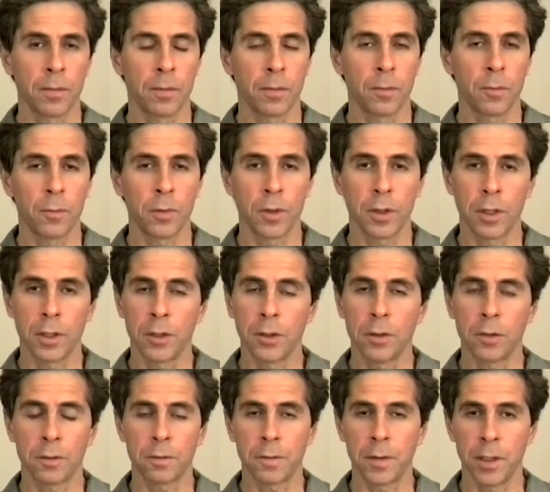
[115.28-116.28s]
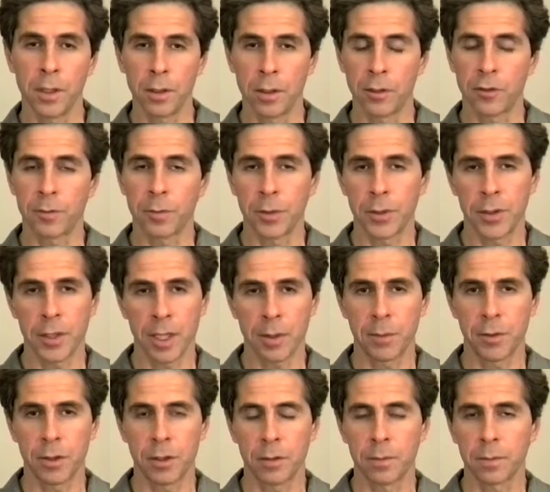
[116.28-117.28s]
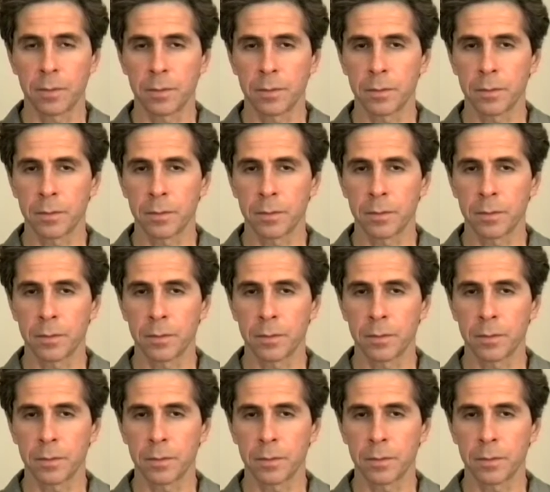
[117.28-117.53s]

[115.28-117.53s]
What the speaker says: within your field of perception.